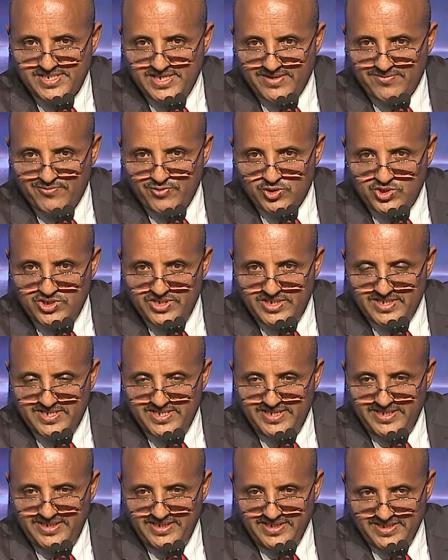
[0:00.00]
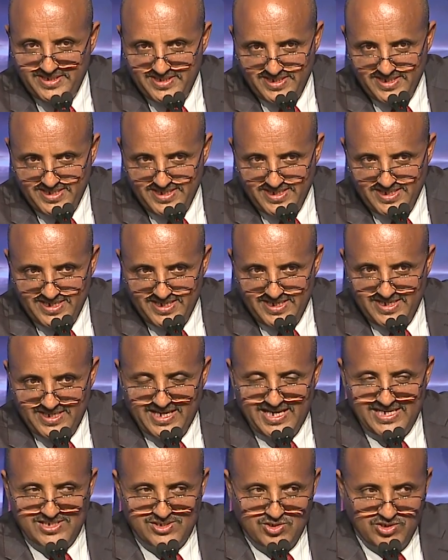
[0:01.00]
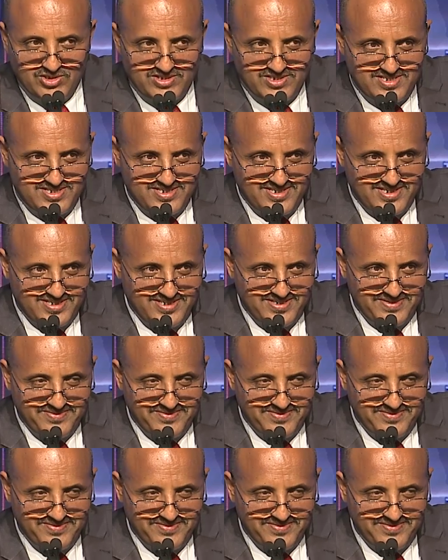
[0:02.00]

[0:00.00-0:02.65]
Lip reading: Unfortunately, it has not